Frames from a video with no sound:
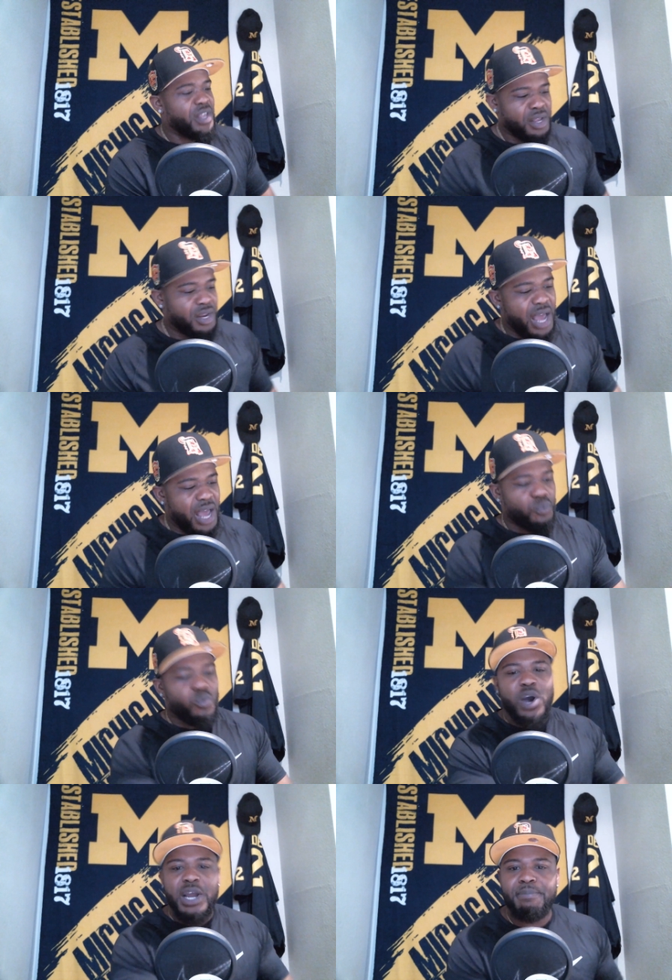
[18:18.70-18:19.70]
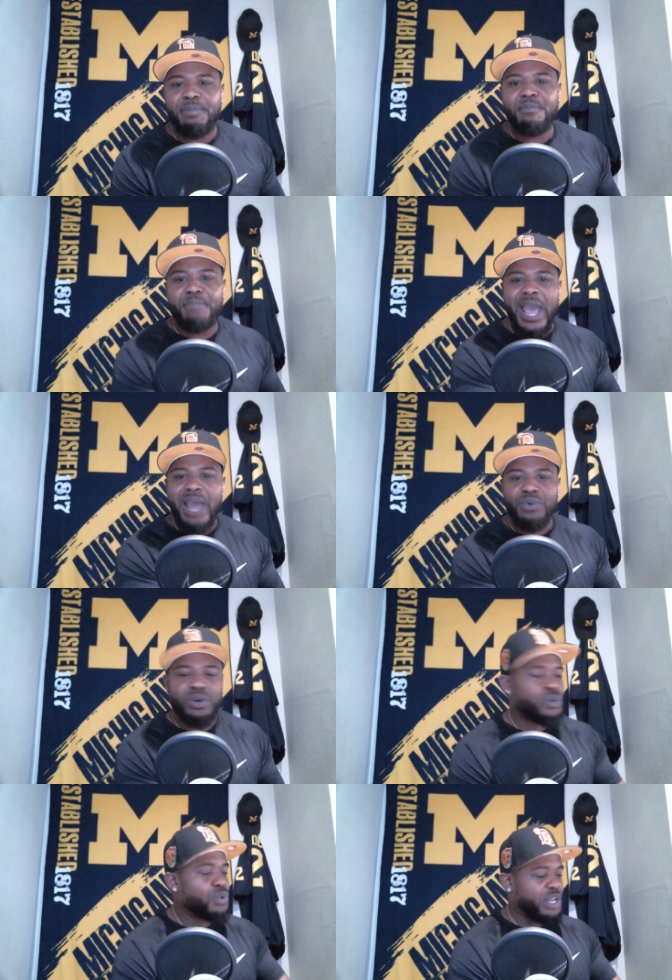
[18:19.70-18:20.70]
not one bad
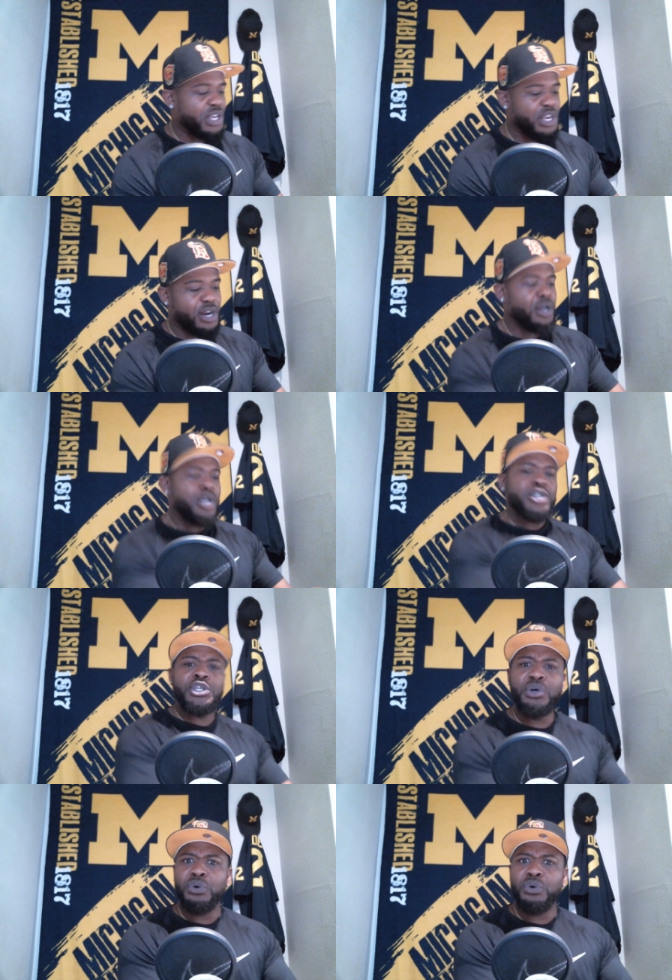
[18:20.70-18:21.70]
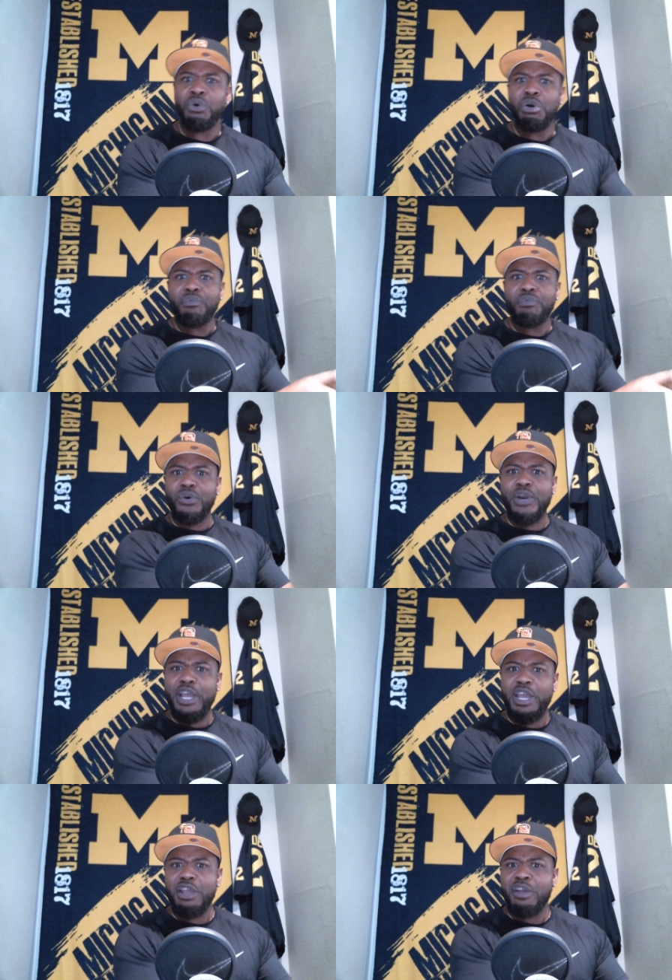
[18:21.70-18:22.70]
recruiting year, 2,
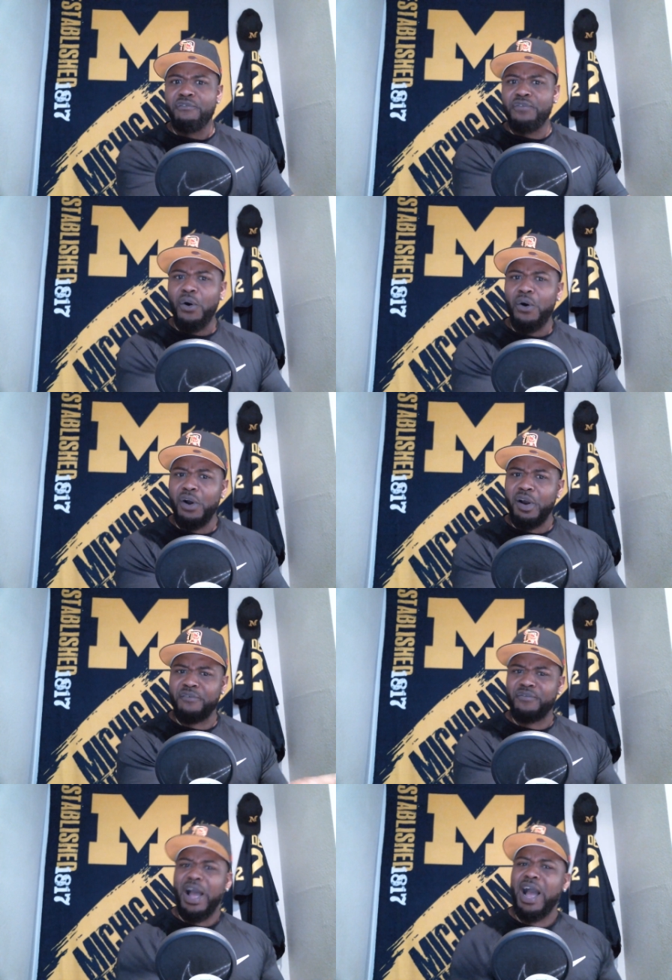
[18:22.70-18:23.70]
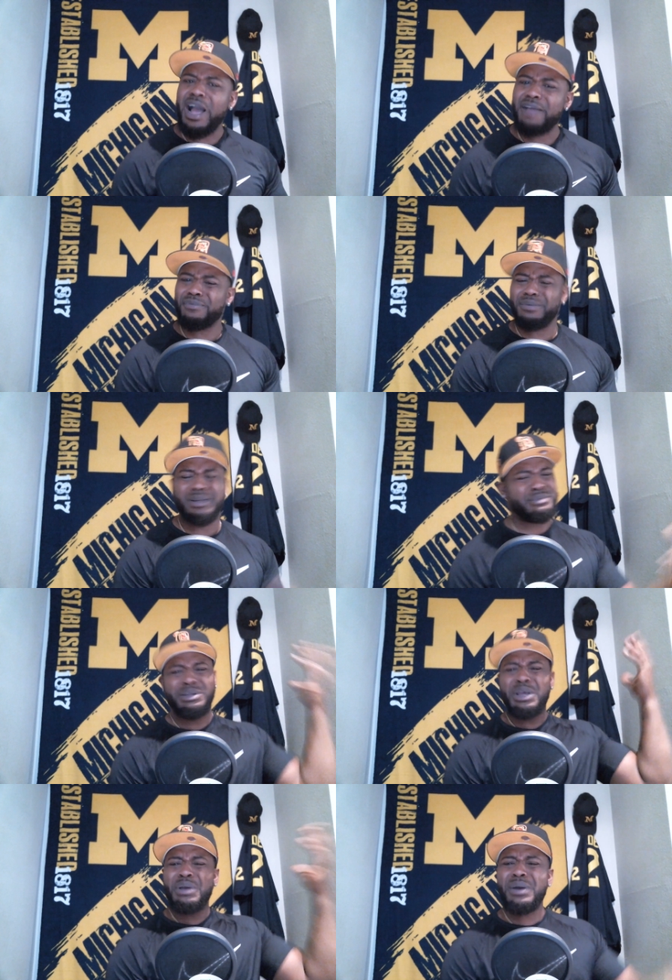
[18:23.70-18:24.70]
3, 4, 5?
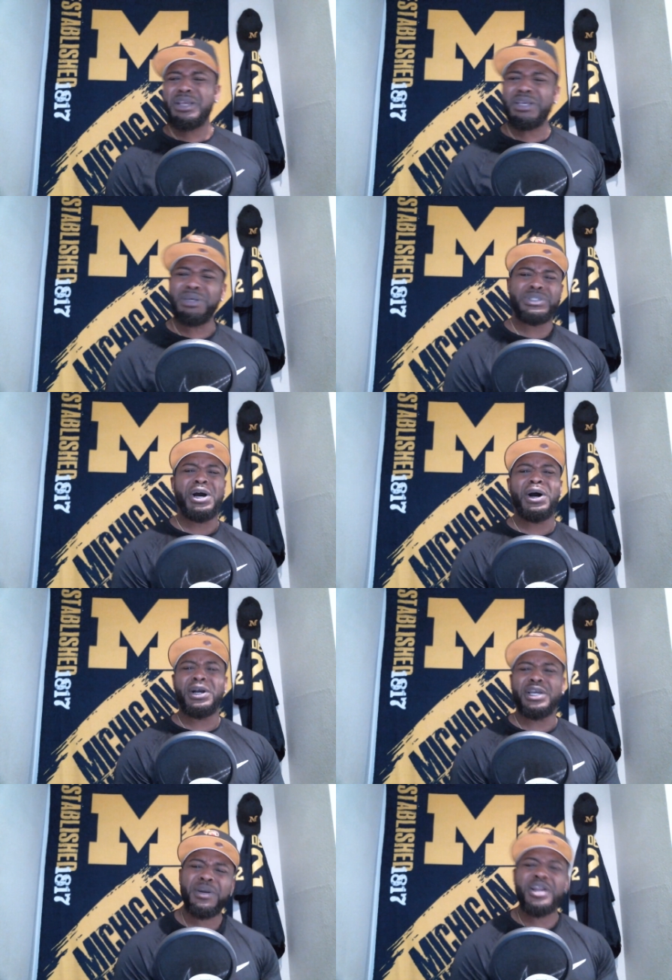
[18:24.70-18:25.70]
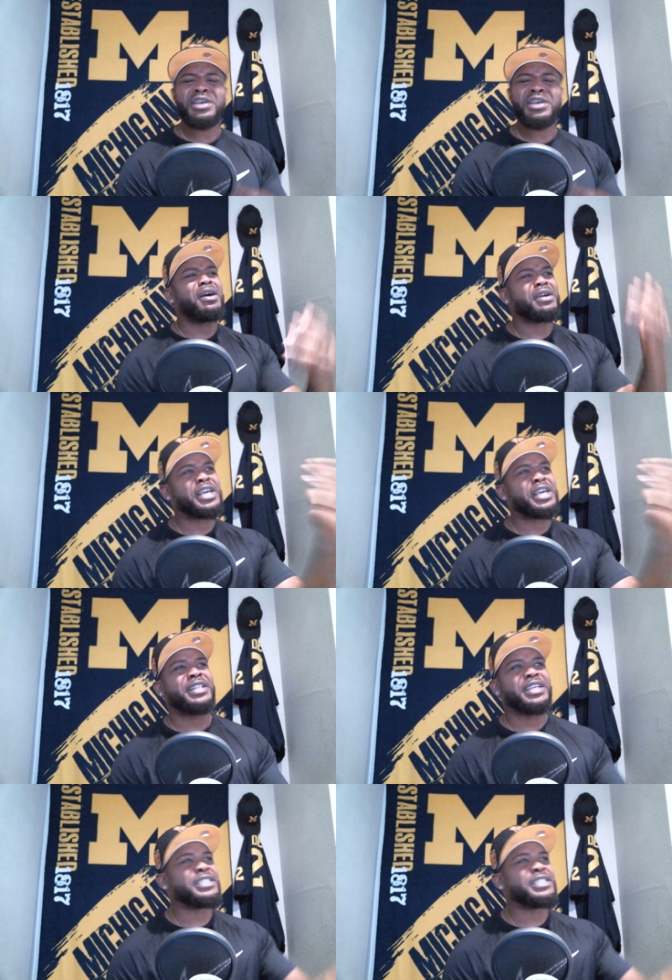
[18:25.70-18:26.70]
What are you talking? Where do y'all get
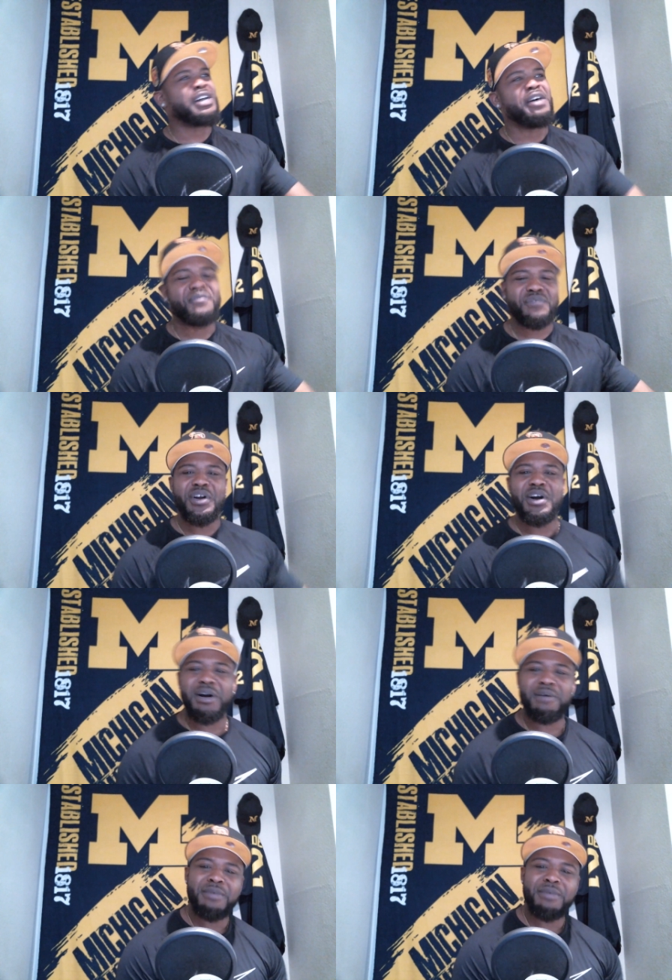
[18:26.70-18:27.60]
this stuff from?